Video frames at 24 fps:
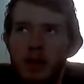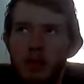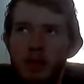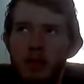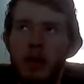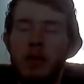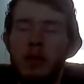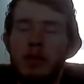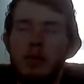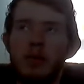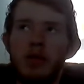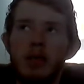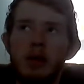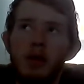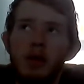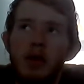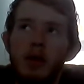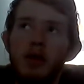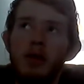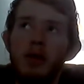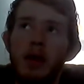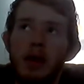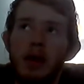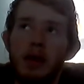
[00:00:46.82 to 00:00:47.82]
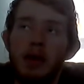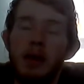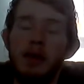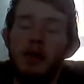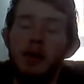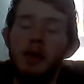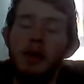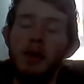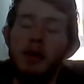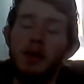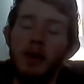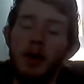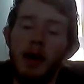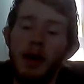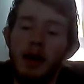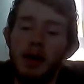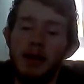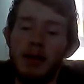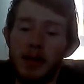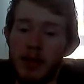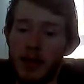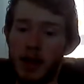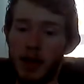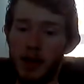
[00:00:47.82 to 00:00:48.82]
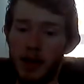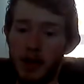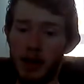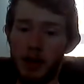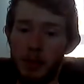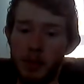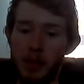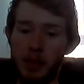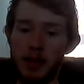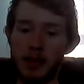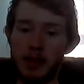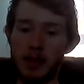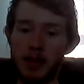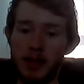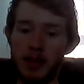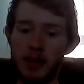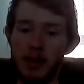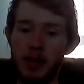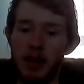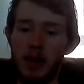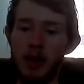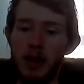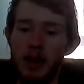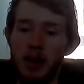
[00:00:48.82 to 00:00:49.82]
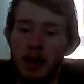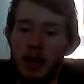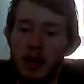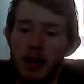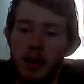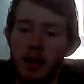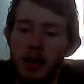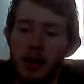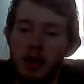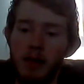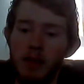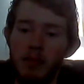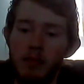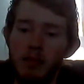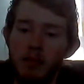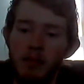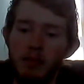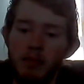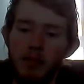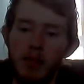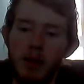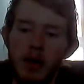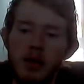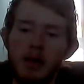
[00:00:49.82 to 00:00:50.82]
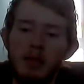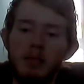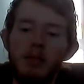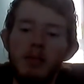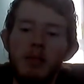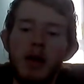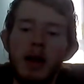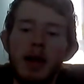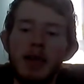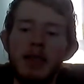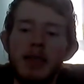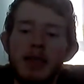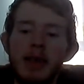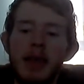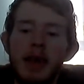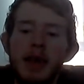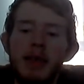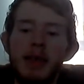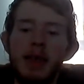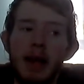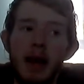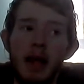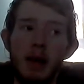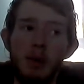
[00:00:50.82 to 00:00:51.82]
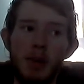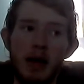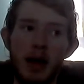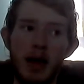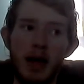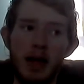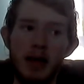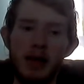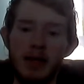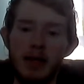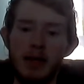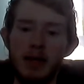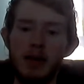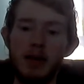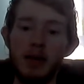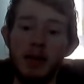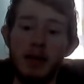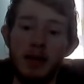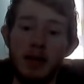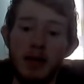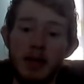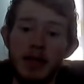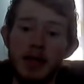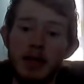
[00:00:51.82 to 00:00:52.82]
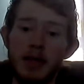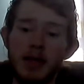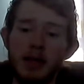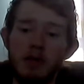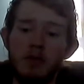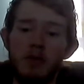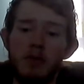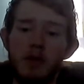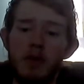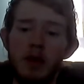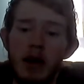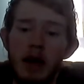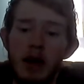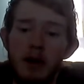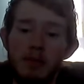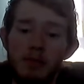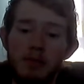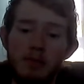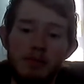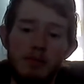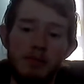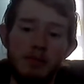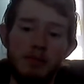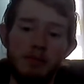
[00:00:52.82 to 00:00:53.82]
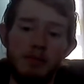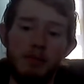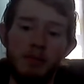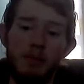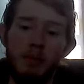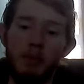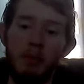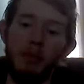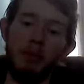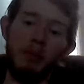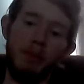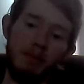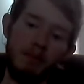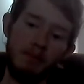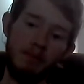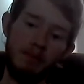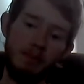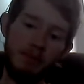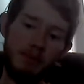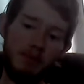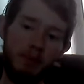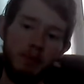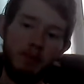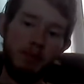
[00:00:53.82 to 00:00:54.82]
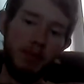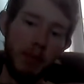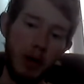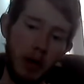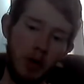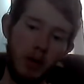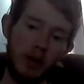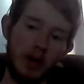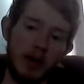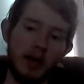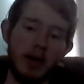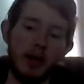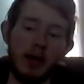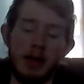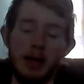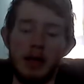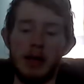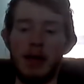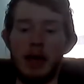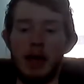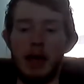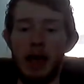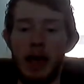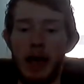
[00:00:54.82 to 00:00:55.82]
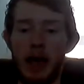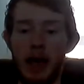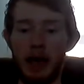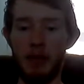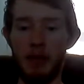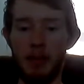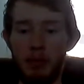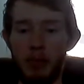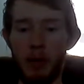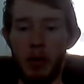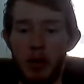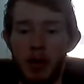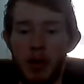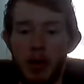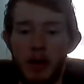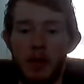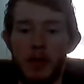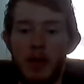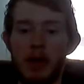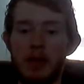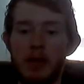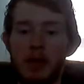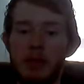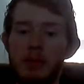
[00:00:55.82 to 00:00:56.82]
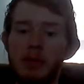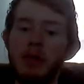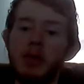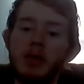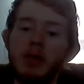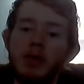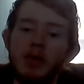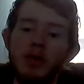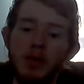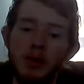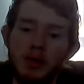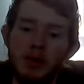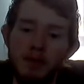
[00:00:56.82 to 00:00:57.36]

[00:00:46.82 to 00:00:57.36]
well, some of you like to theorize in the comments, but when I say that I'm an idealist, this is where I'm poking around the bush.